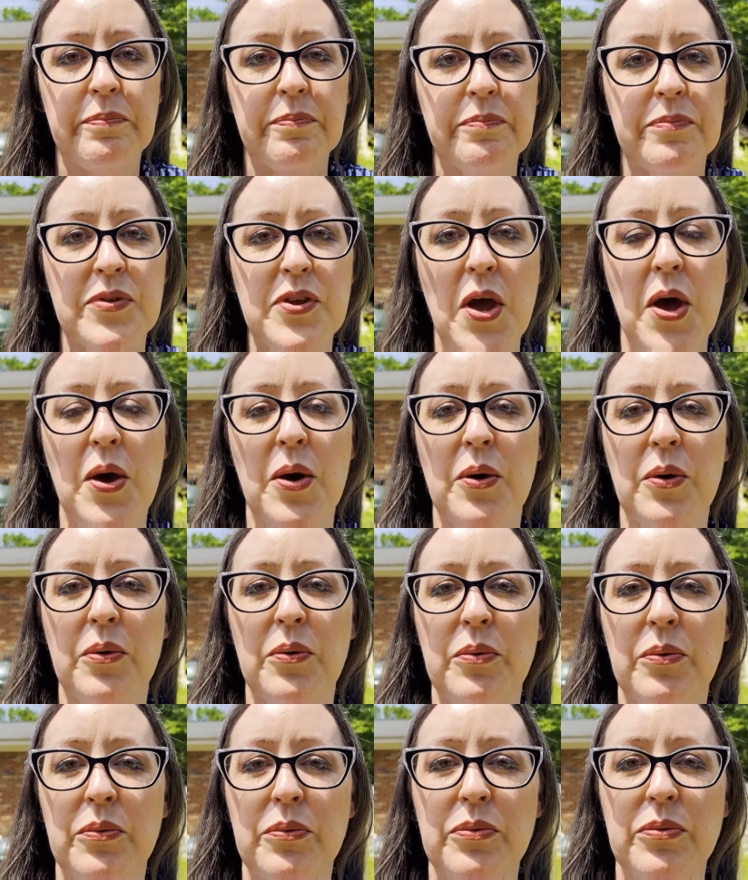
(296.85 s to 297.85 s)

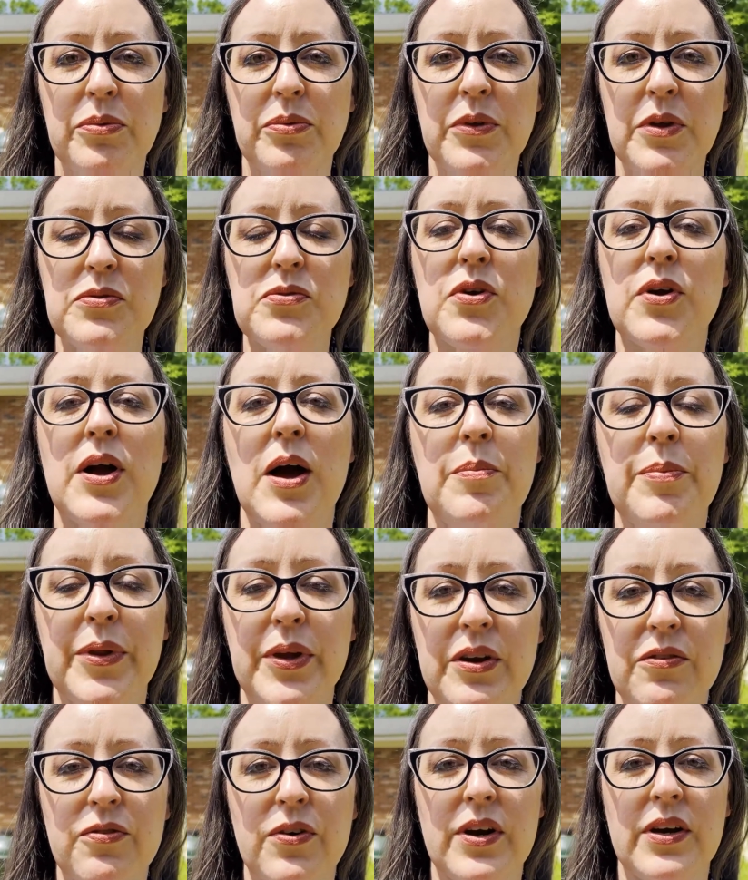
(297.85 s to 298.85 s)
So those are a couple of
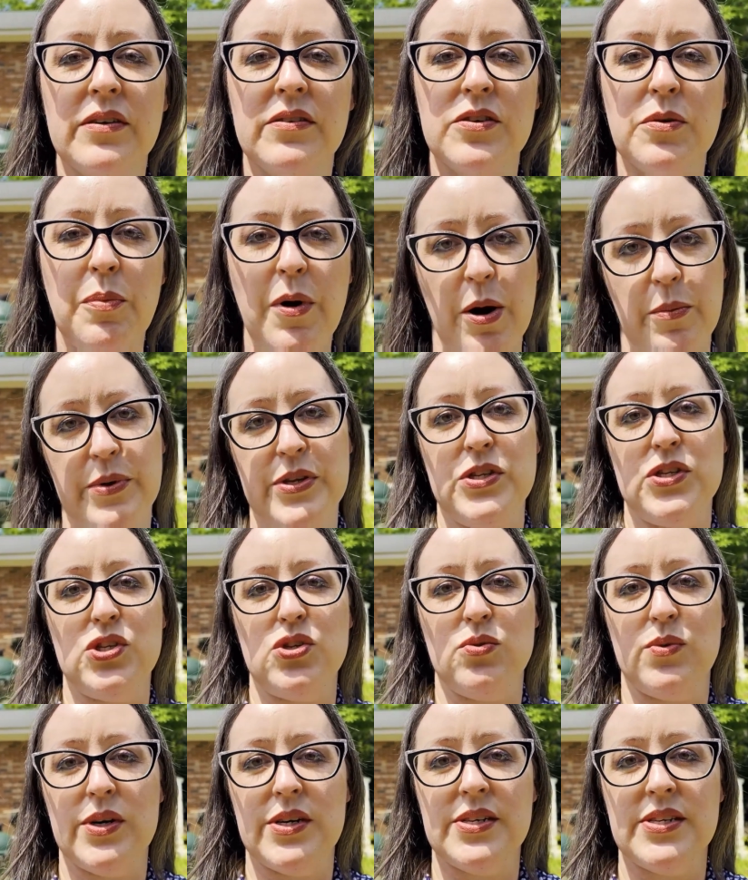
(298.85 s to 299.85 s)
different department
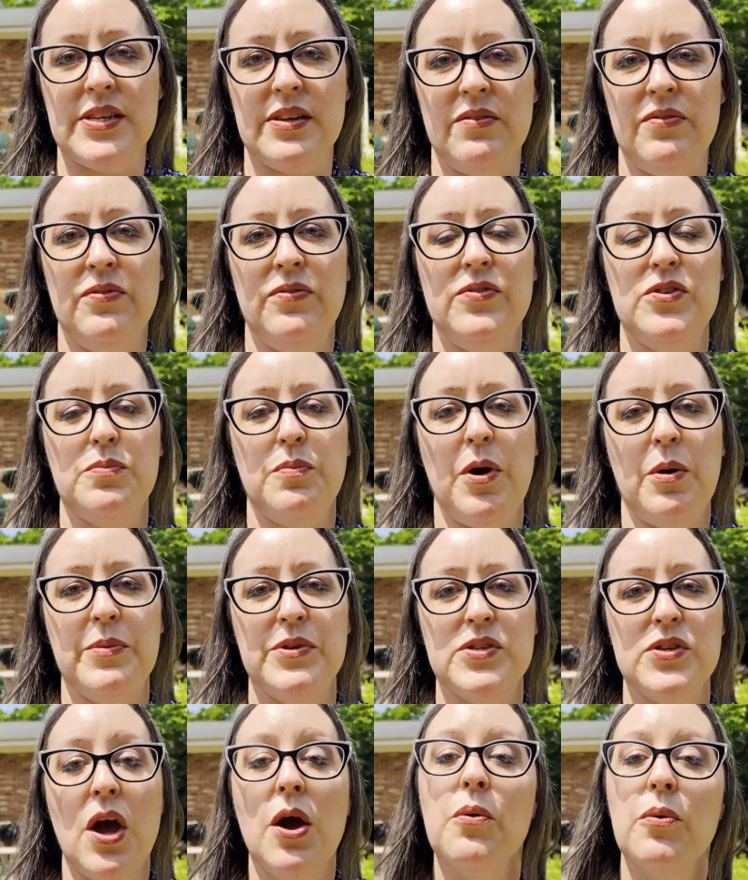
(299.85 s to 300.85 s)
stores.
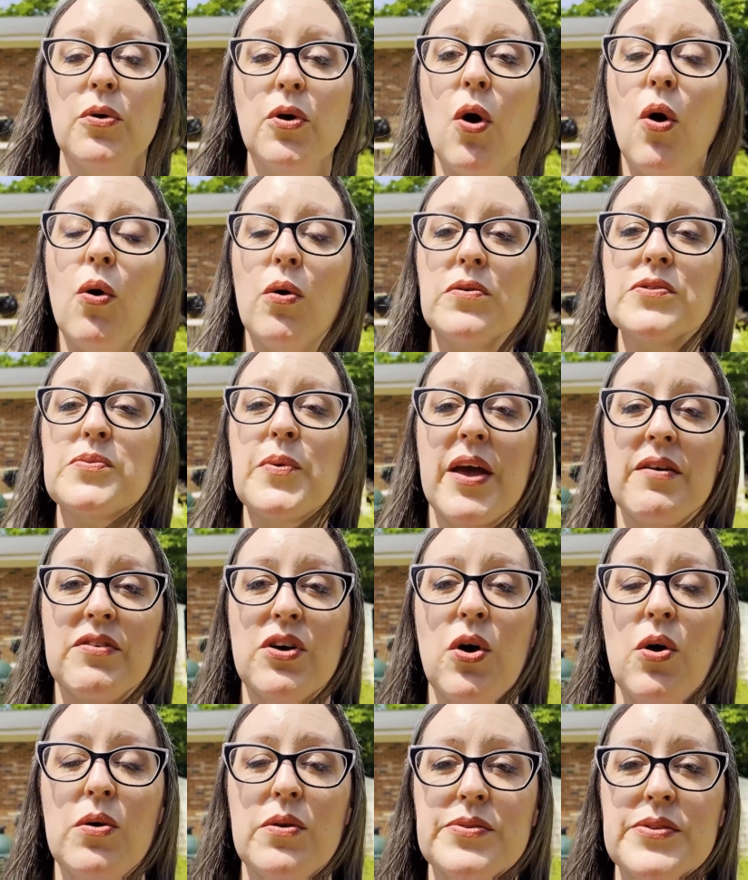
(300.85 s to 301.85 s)
Kohl's, we have a
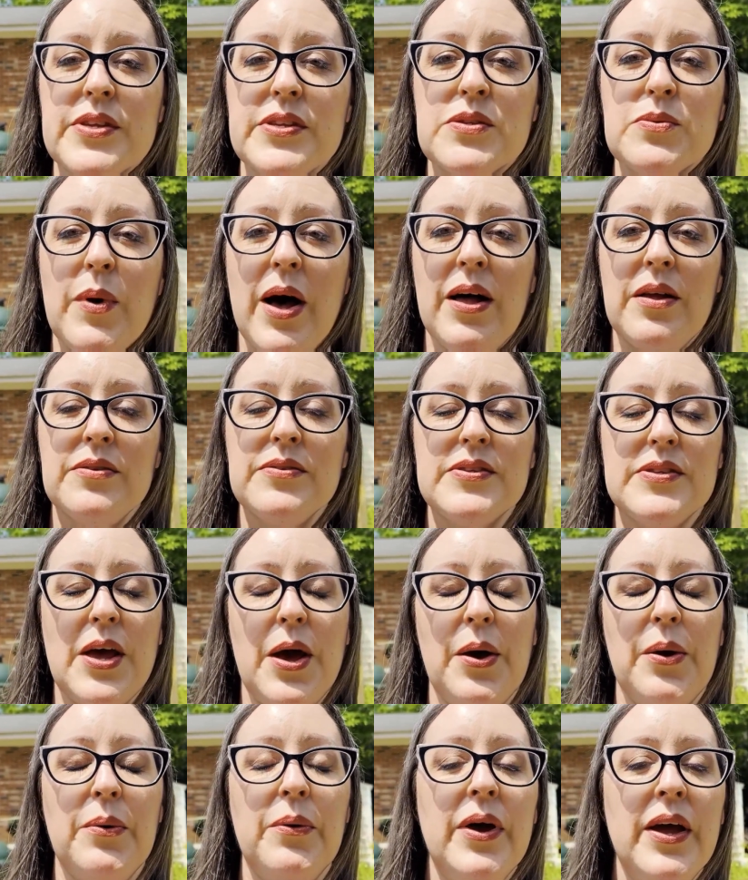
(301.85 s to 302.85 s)
Kohl's as well.
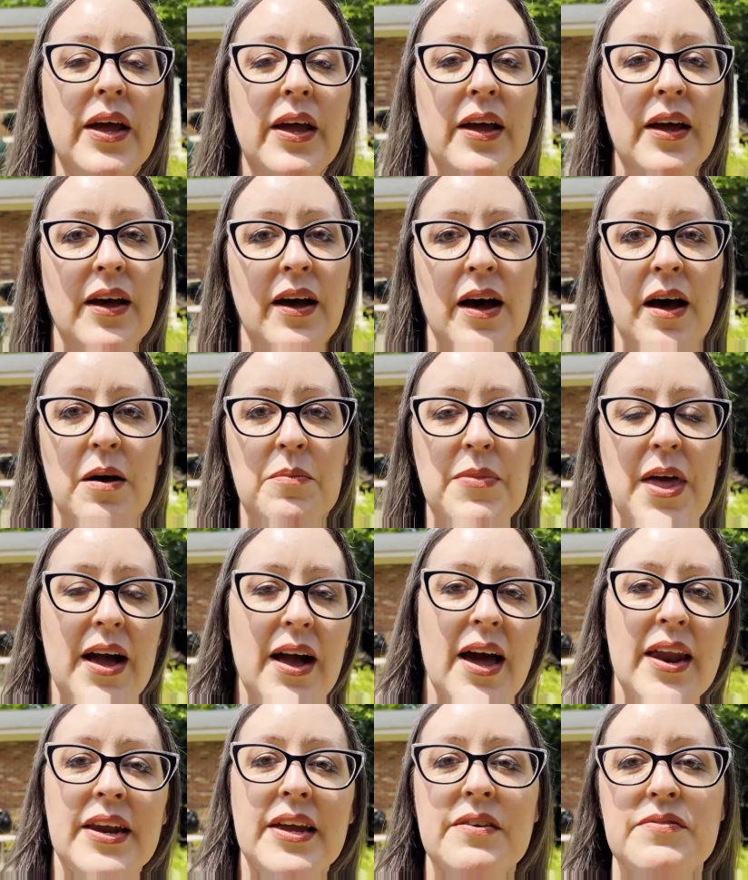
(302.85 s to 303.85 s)
So that
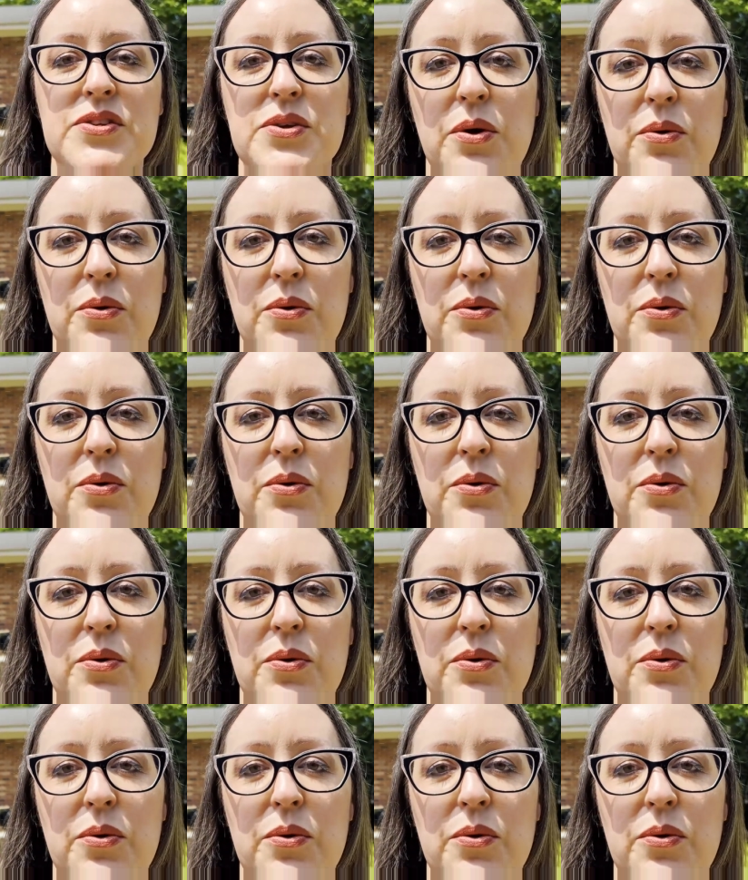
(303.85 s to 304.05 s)
kind of gives you a